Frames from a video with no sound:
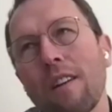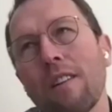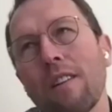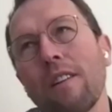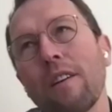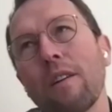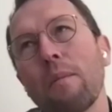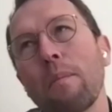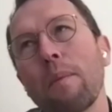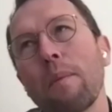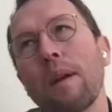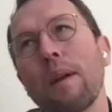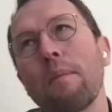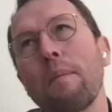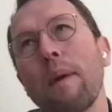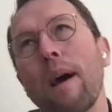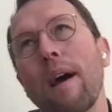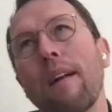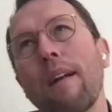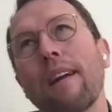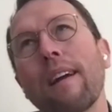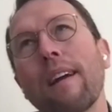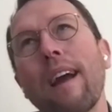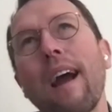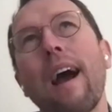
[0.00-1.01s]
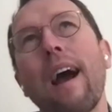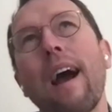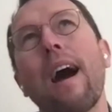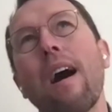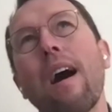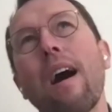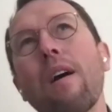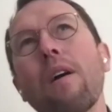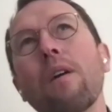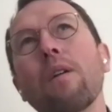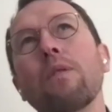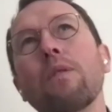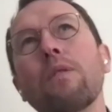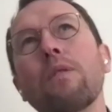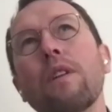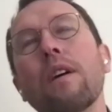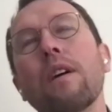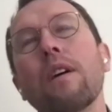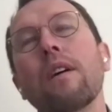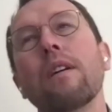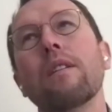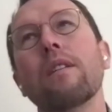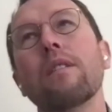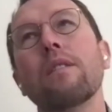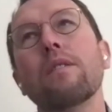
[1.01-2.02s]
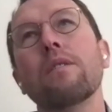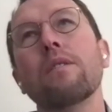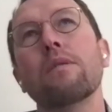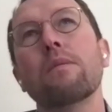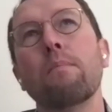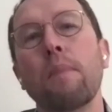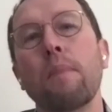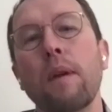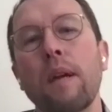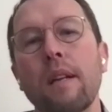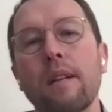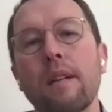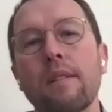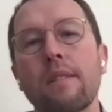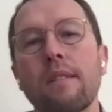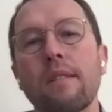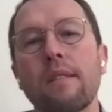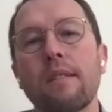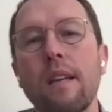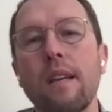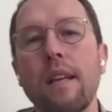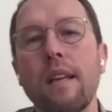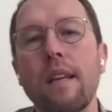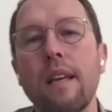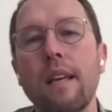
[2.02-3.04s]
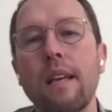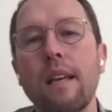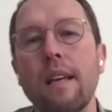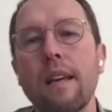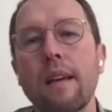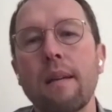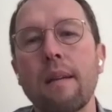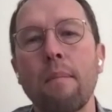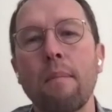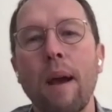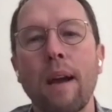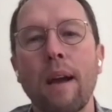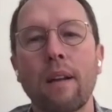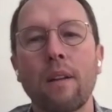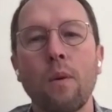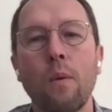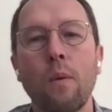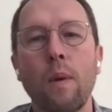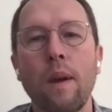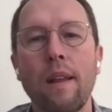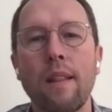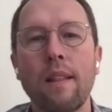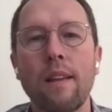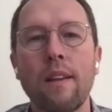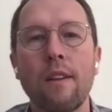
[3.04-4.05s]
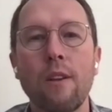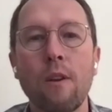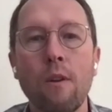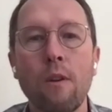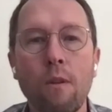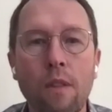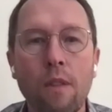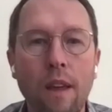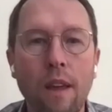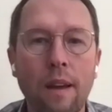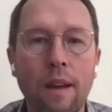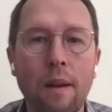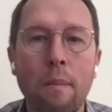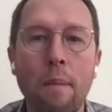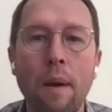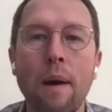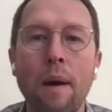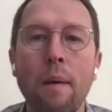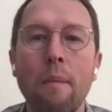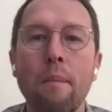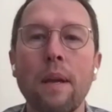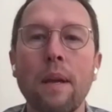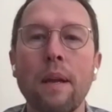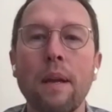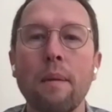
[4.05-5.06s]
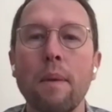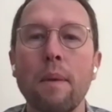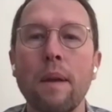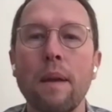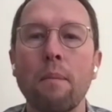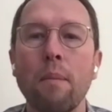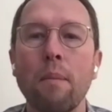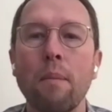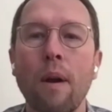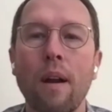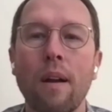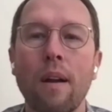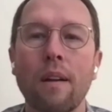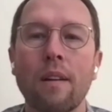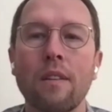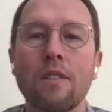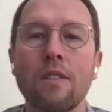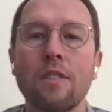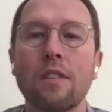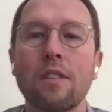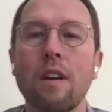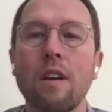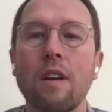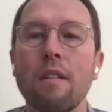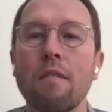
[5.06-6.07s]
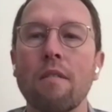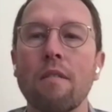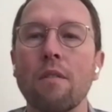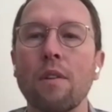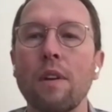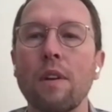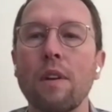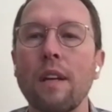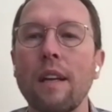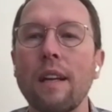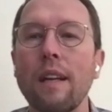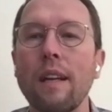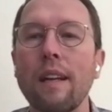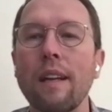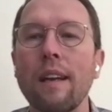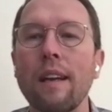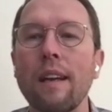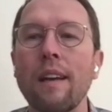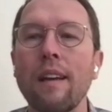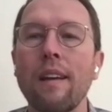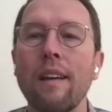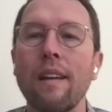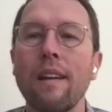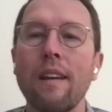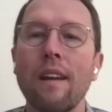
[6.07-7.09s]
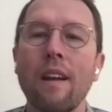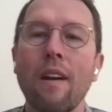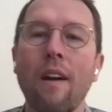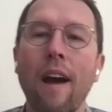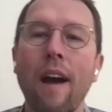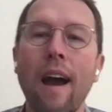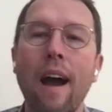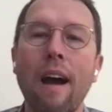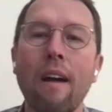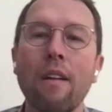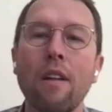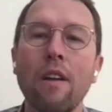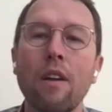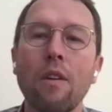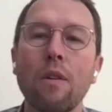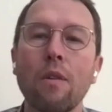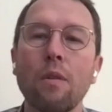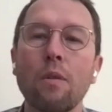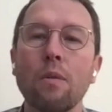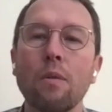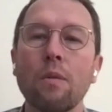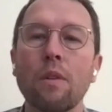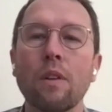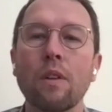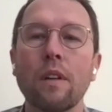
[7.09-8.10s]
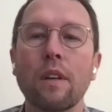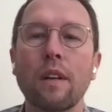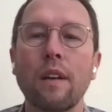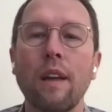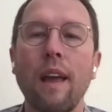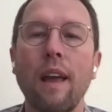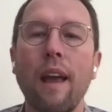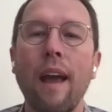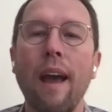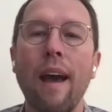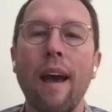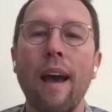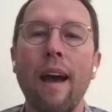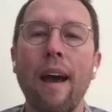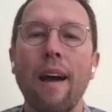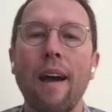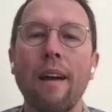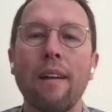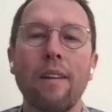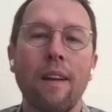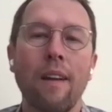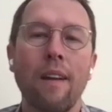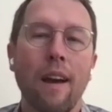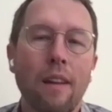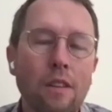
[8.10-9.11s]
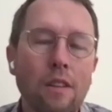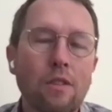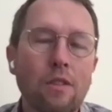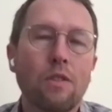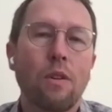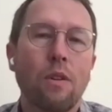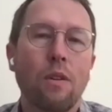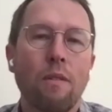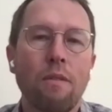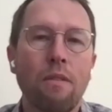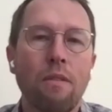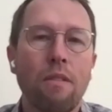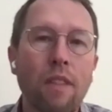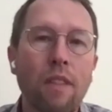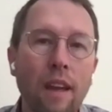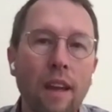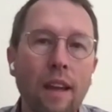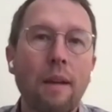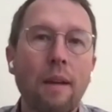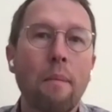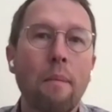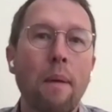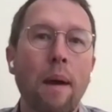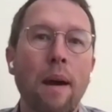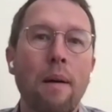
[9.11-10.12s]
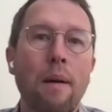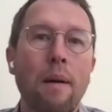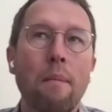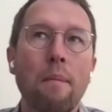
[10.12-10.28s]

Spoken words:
a little bit about like how does B2C impact the way that you think about B2B product discovery? How do you look at, how do you sort of think about